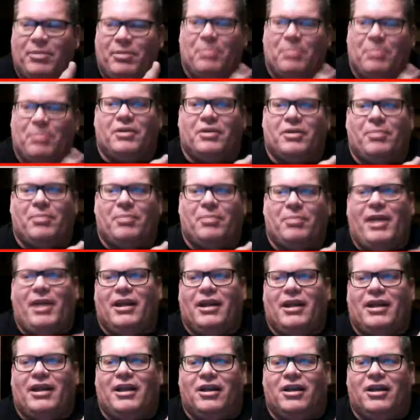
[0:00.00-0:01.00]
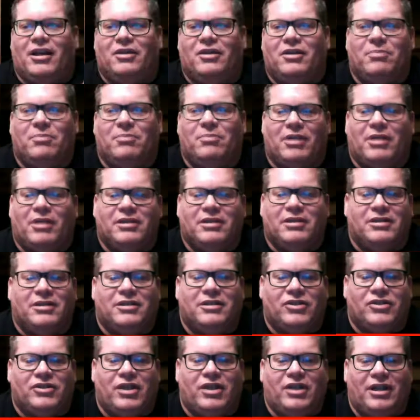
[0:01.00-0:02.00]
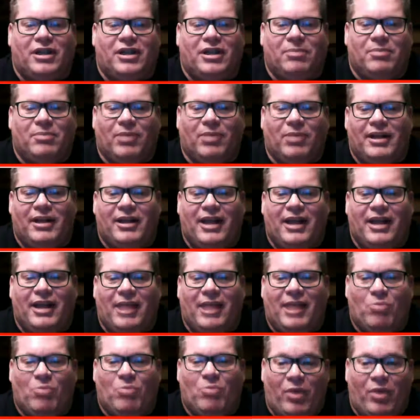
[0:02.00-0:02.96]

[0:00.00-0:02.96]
could pay like $100 to sit in and play the game with